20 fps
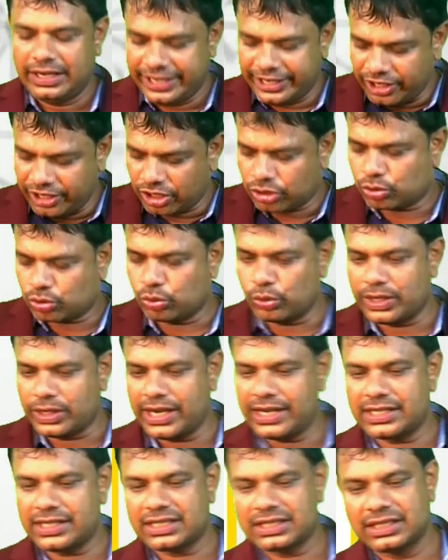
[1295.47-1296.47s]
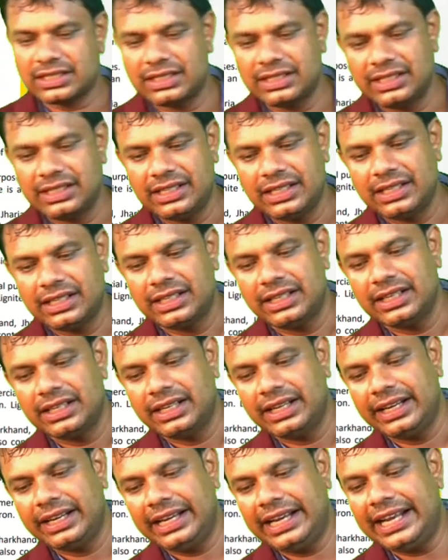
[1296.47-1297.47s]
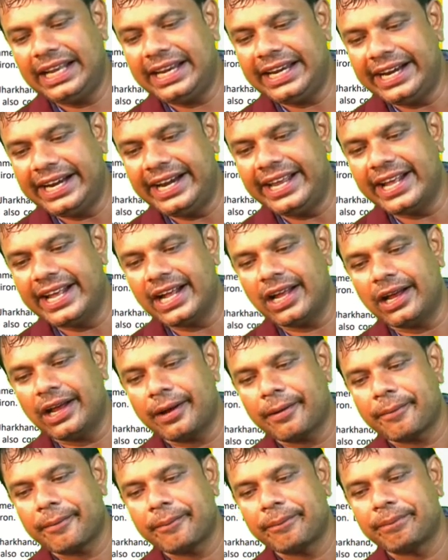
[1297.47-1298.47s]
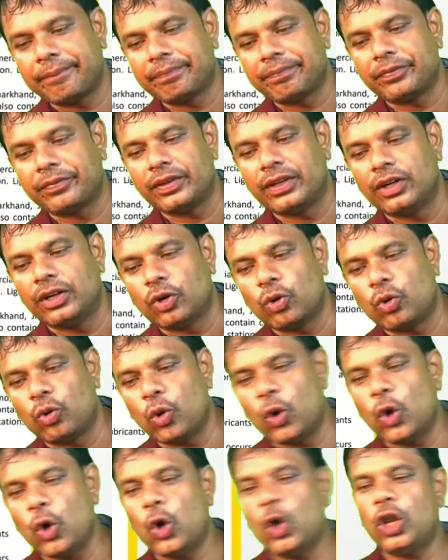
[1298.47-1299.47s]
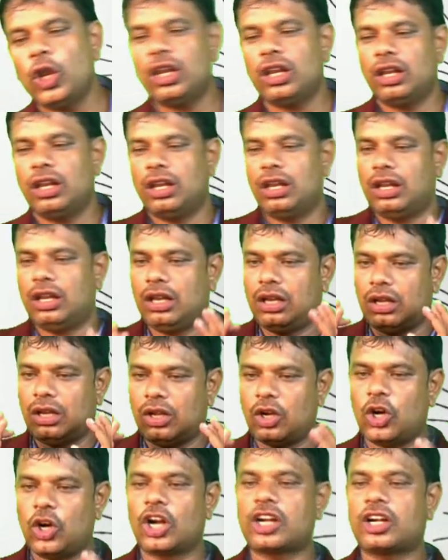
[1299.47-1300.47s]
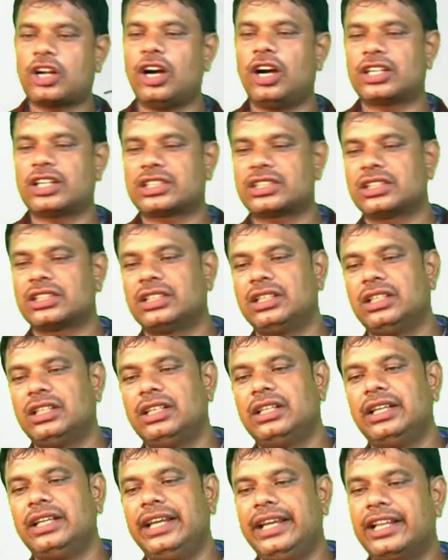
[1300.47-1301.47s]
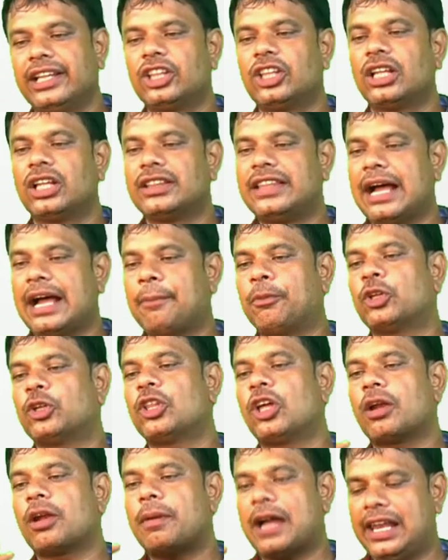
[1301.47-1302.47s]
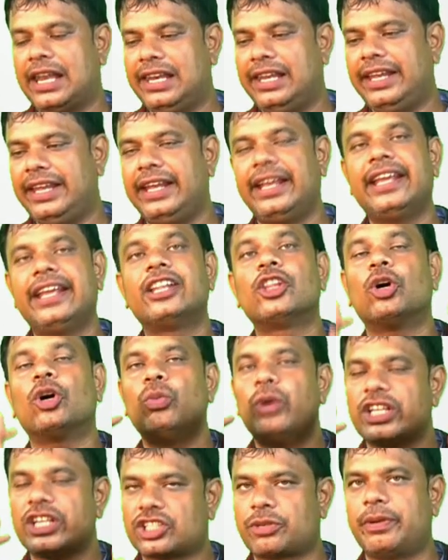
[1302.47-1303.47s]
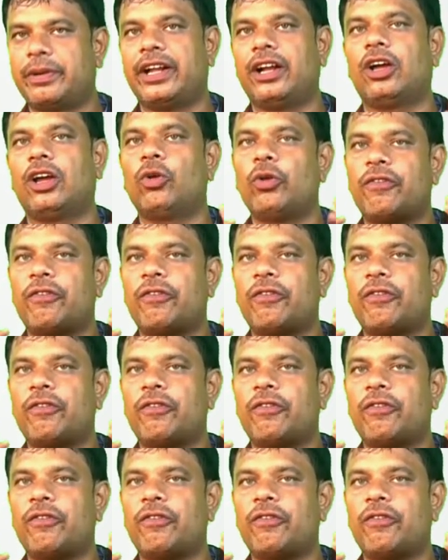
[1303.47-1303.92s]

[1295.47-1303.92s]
Dear students, in India, coal occurs in the Damodar Valley in the West Bengal.